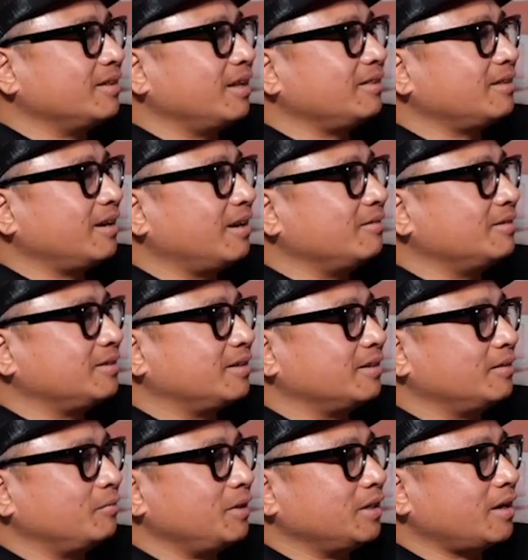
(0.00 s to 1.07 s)
I thought I was going
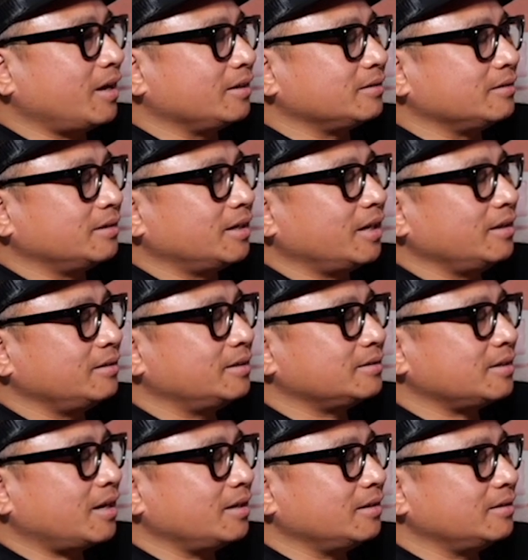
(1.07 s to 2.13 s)
to be an actor, and I
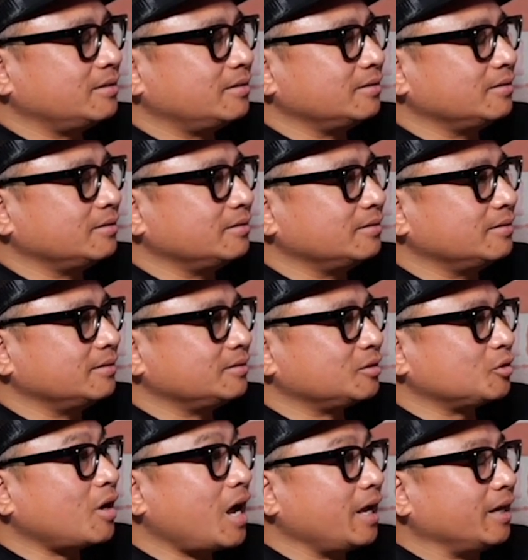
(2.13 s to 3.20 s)
decided to
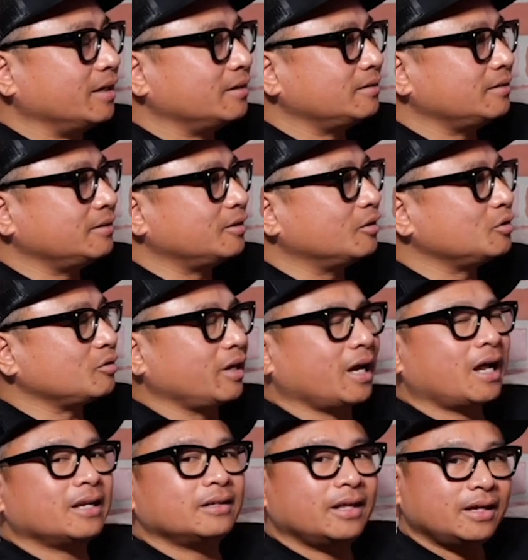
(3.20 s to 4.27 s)
try it, you know? So I
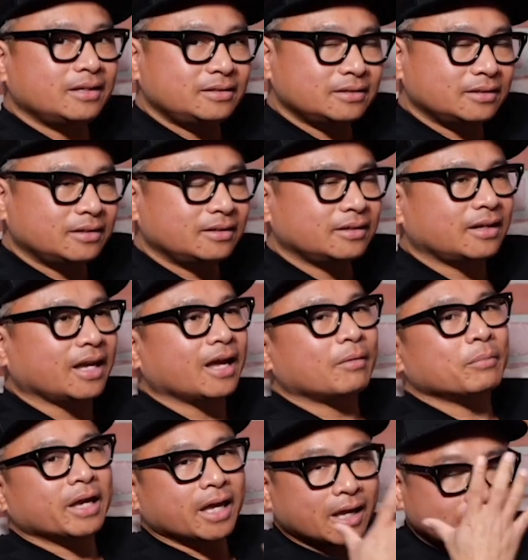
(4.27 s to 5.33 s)
got an agent, and I got
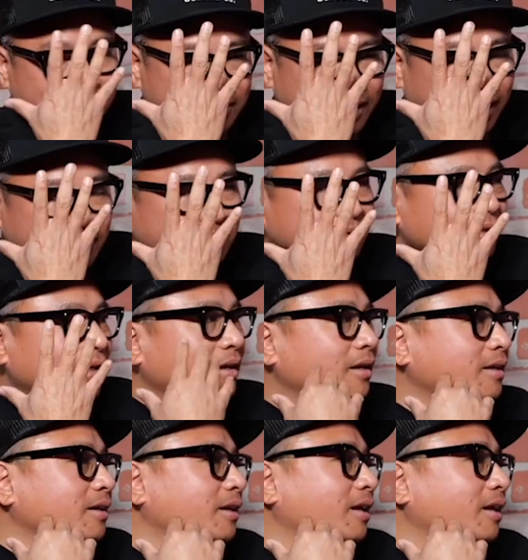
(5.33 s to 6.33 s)
my headshots done, and